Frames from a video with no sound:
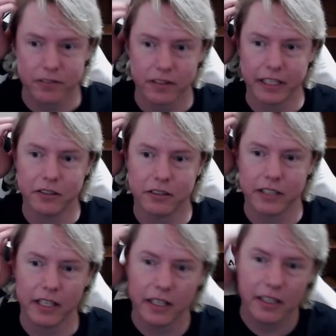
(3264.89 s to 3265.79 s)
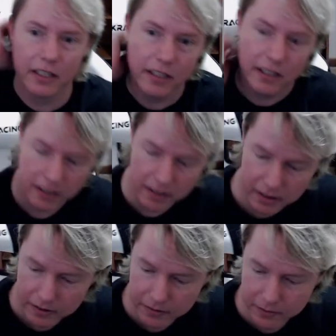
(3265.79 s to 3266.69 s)
like you said,
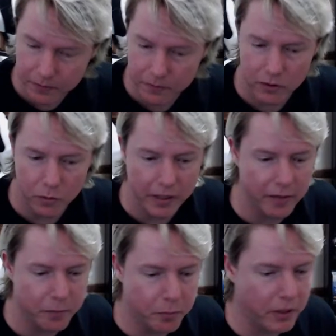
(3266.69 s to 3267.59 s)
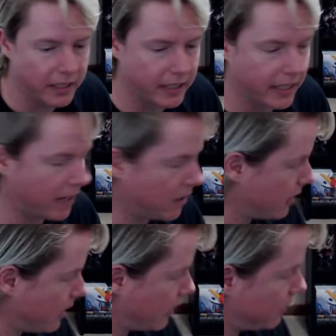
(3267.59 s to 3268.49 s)
the way they printed that on
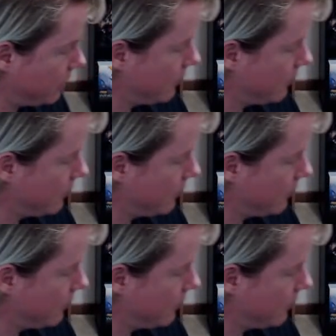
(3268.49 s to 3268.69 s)
there.